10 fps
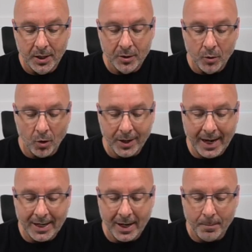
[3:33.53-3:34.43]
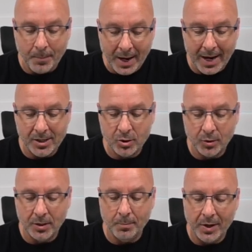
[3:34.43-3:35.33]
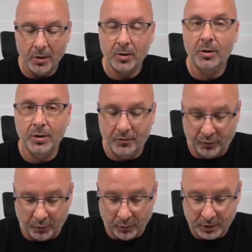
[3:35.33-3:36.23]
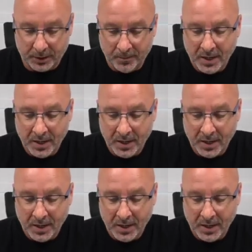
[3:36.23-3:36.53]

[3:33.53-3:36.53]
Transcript: nor can a bad tree bear good fruit.